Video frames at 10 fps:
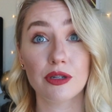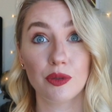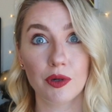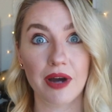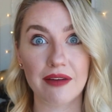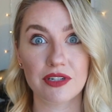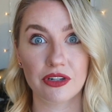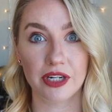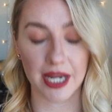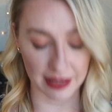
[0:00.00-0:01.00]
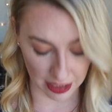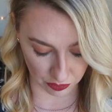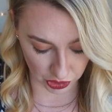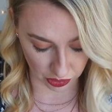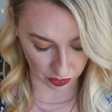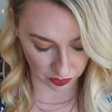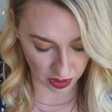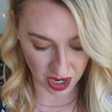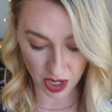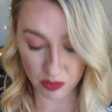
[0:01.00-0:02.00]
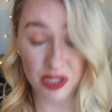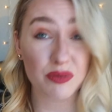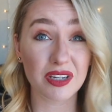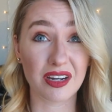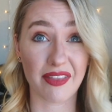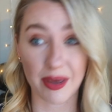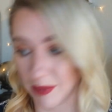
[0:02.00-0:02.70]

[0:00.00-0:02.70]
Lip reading: So you will have to create that on your own, which is really not